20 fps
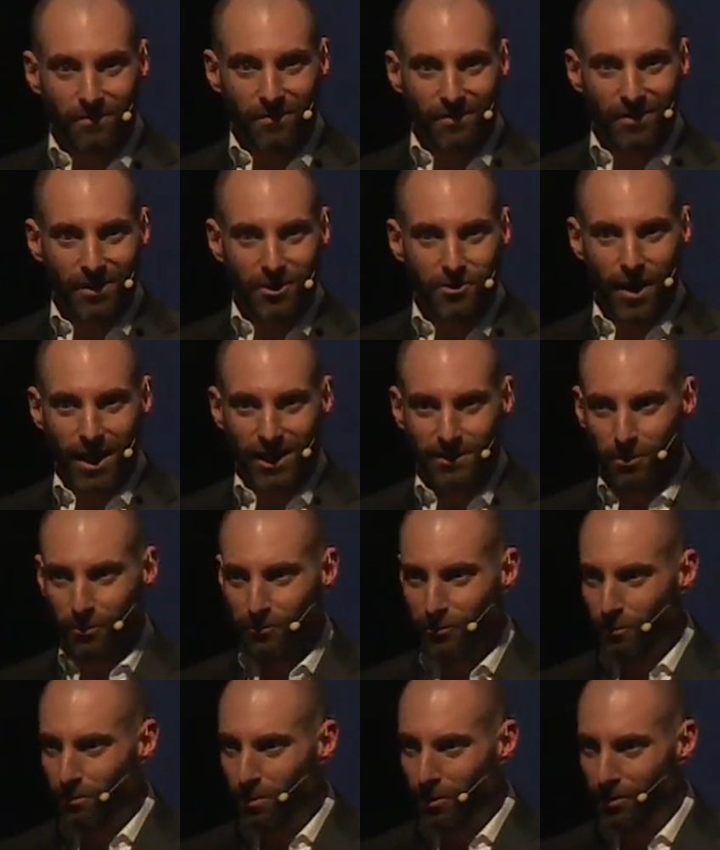the transport
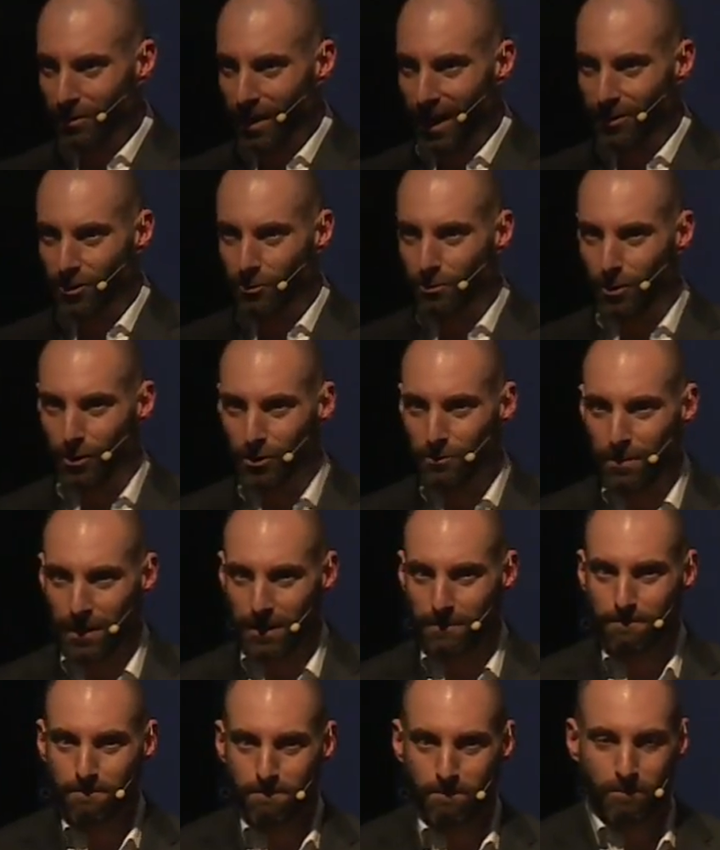from point A to point B.
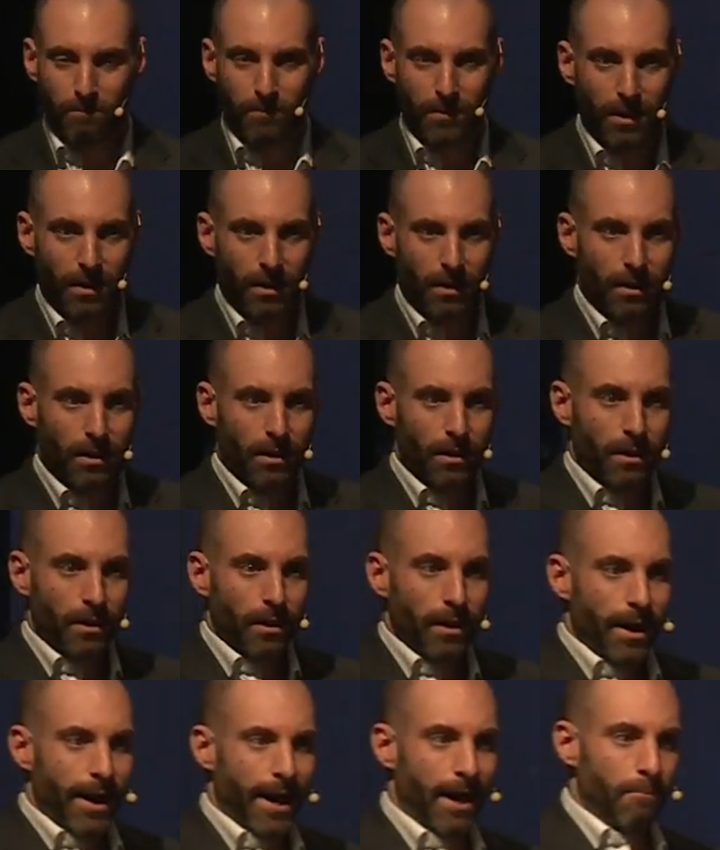
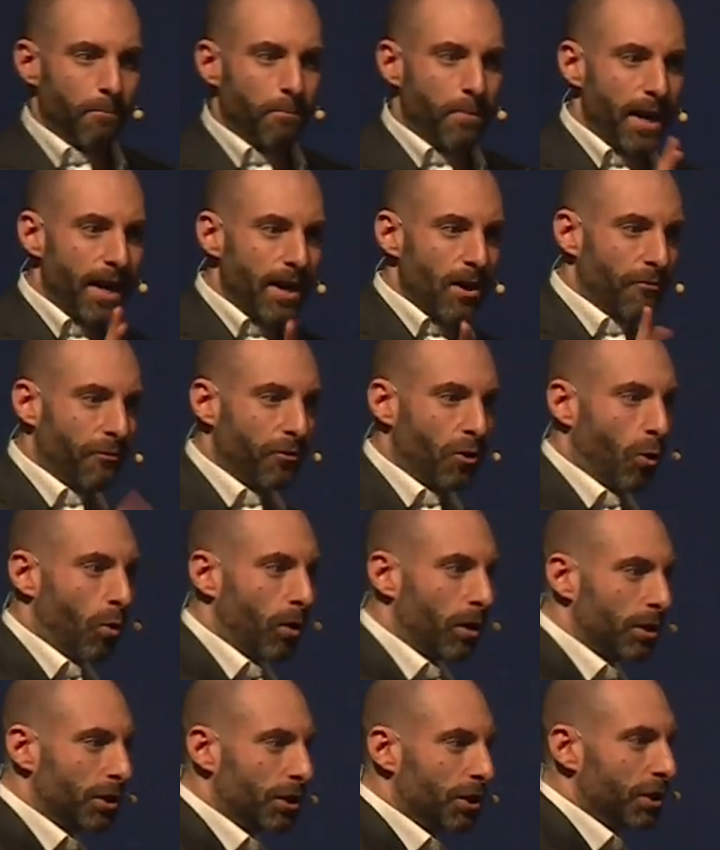And B, of
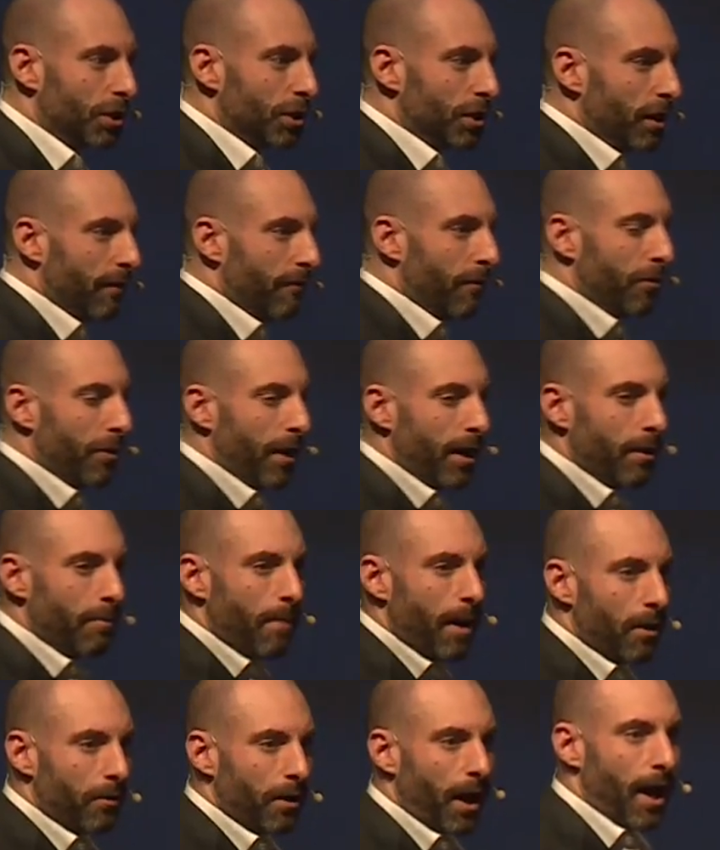course, you think
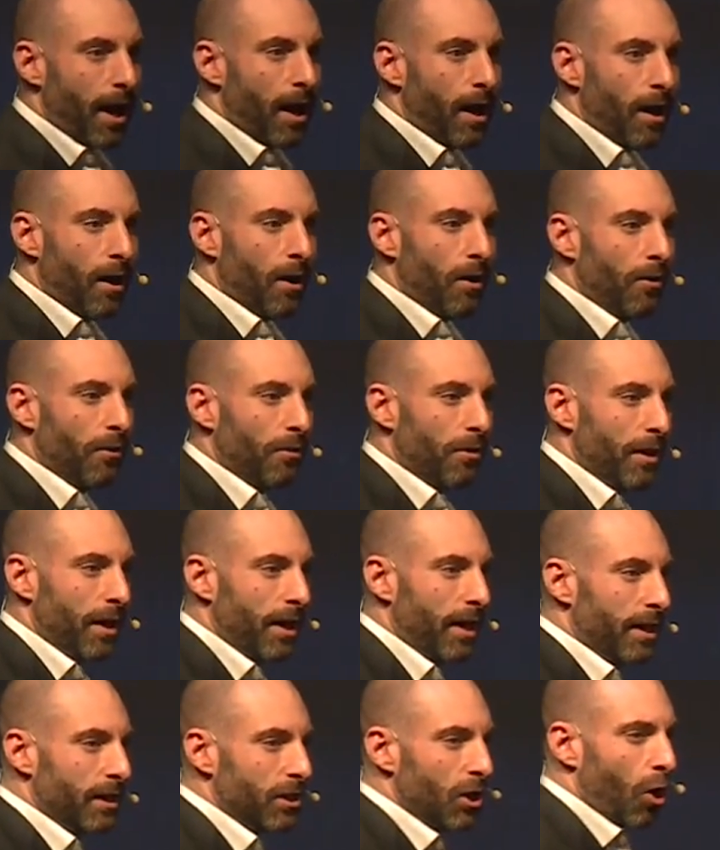about how
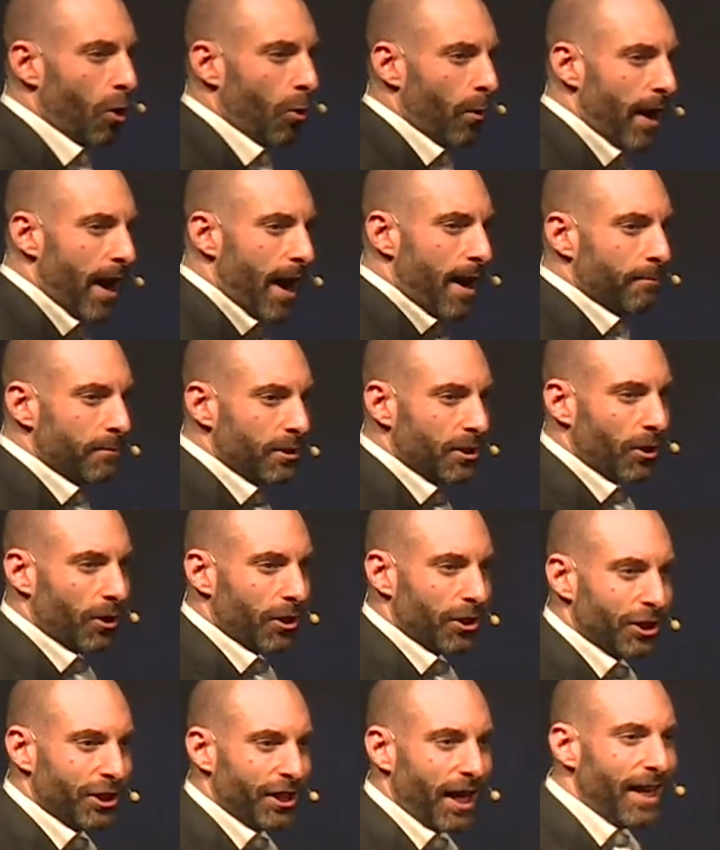these OEMs are
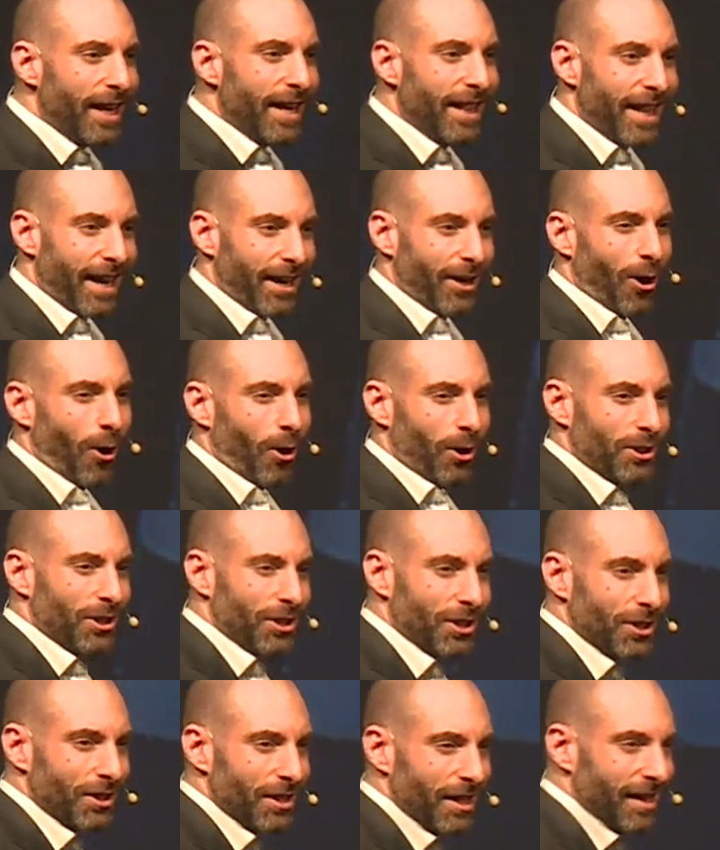selling their
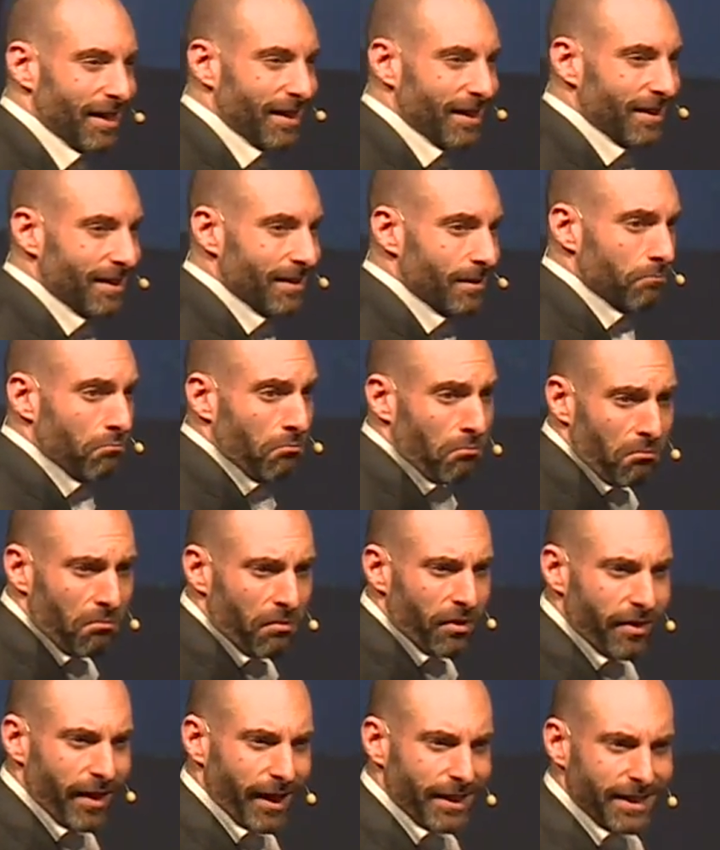cars,
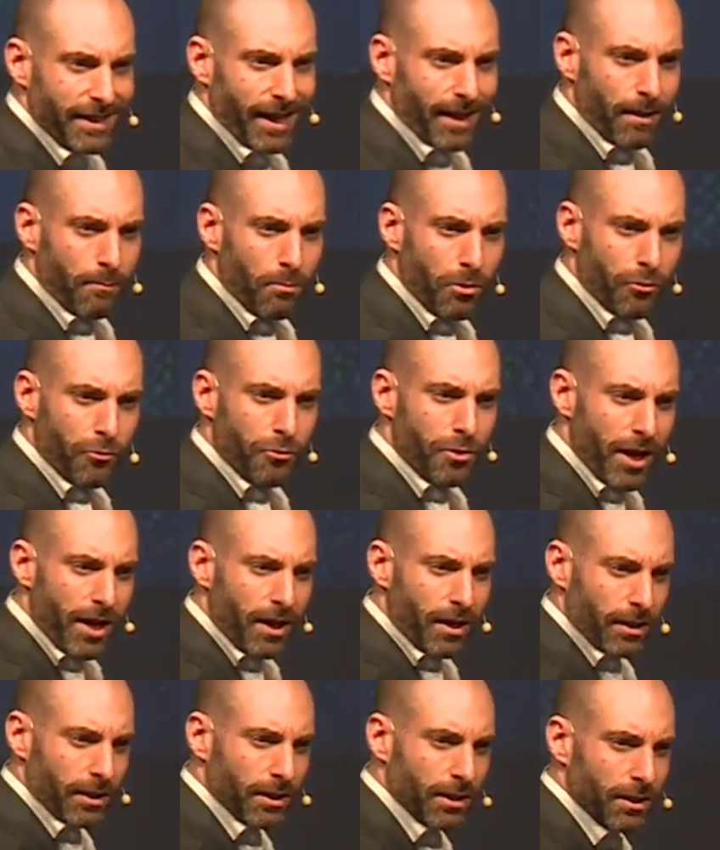they sell them through
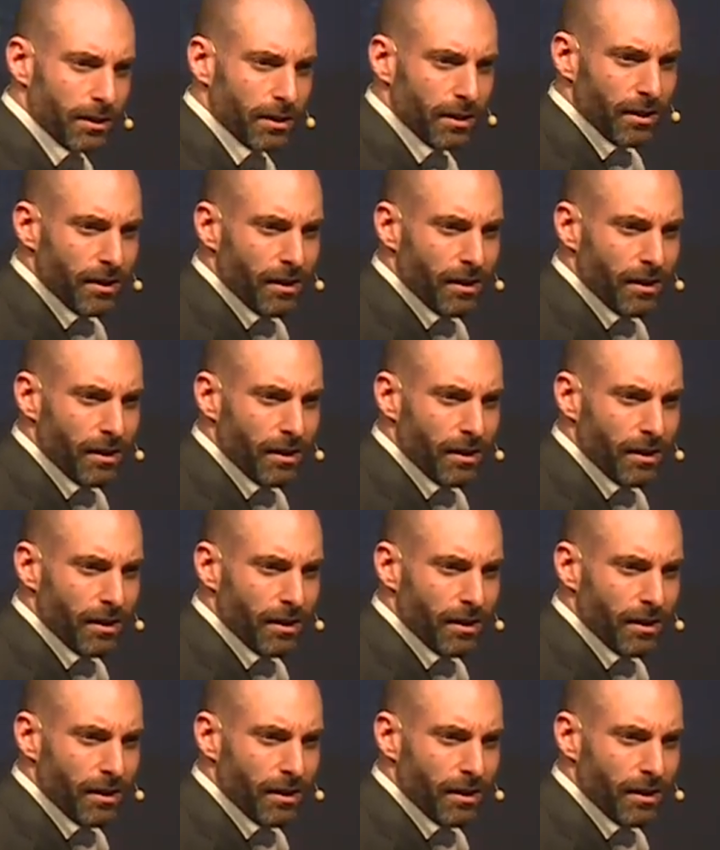dealers.